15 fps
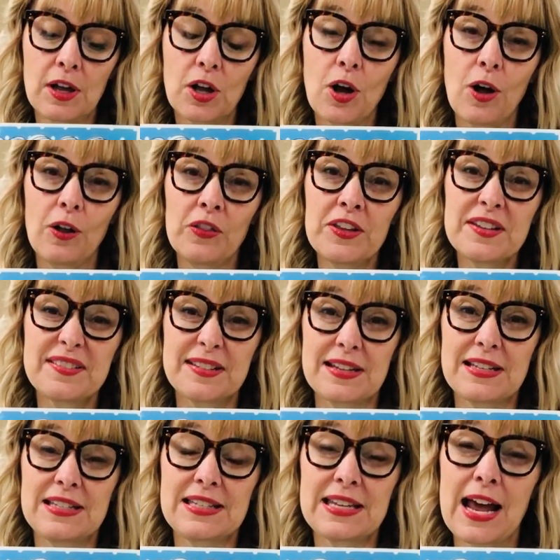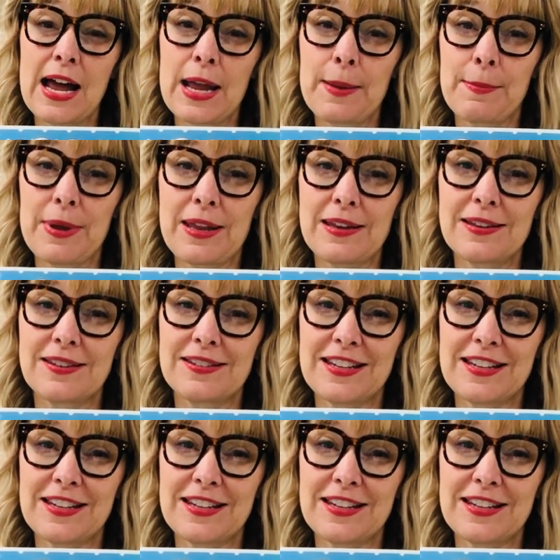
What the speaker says: called this a diamond.